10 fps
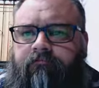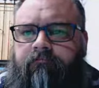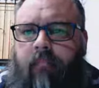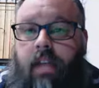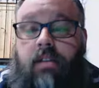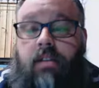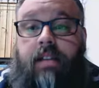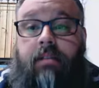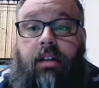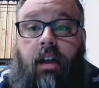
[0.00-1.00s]
So I had
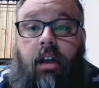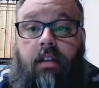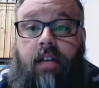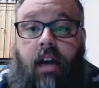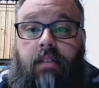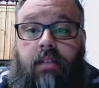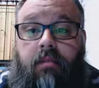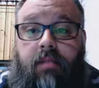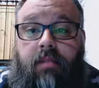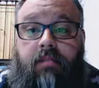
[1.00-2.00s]
some long talks with
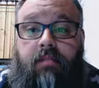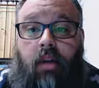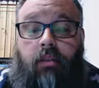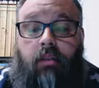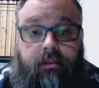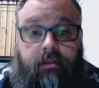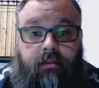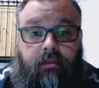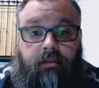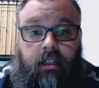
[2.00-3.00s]
Mrs. Baldwin,
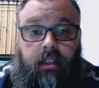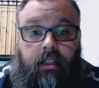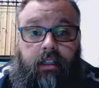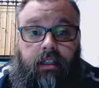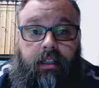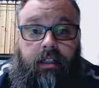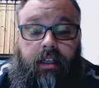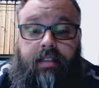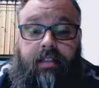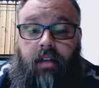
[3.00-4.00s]

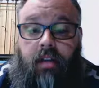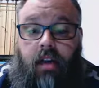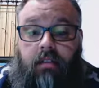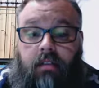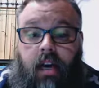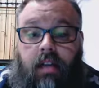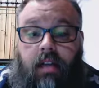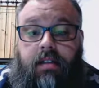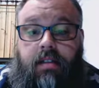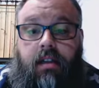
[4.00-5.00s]
some long
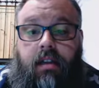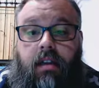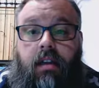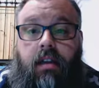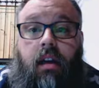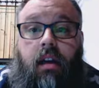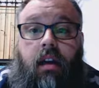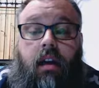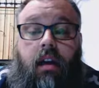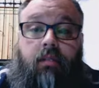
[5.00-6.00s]
talks
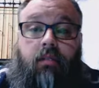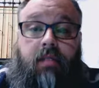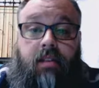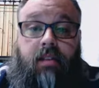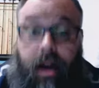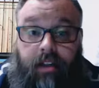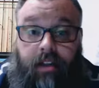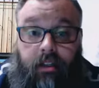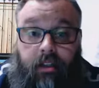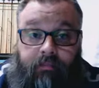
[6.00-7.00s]
with Mrs.
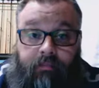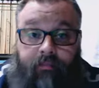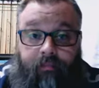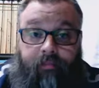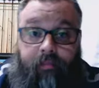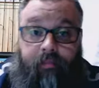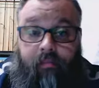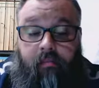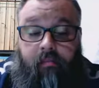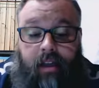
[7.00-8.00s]
Wagner.
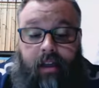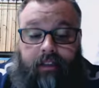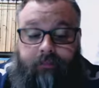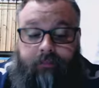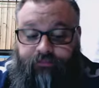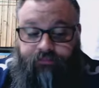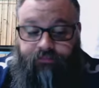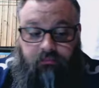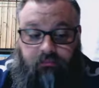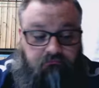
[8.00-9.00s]
Um,
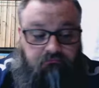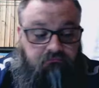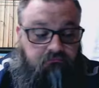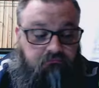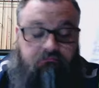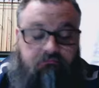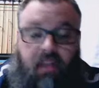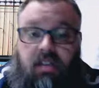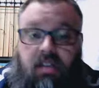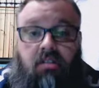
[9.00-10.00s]

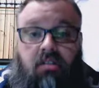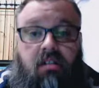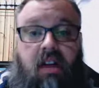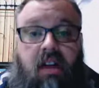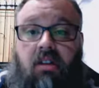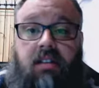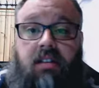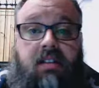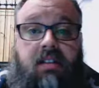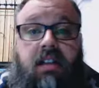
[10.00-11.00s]
don't know how long
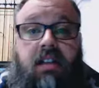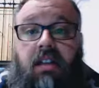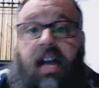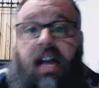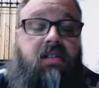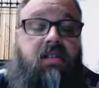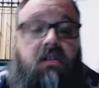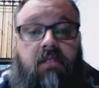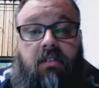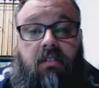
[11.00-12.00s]
this is going to last.
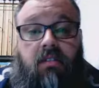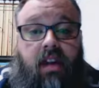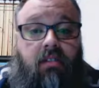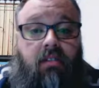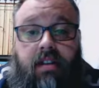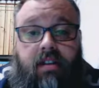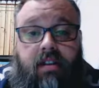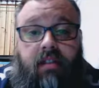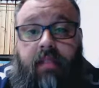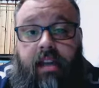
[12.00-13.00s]
Don't know how long it's going
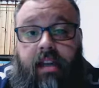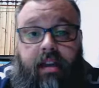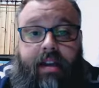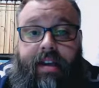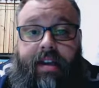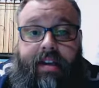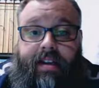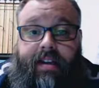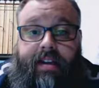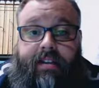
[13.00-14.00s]
to be
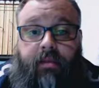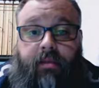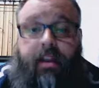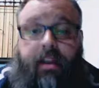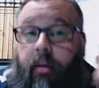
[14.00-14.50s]
till we can all be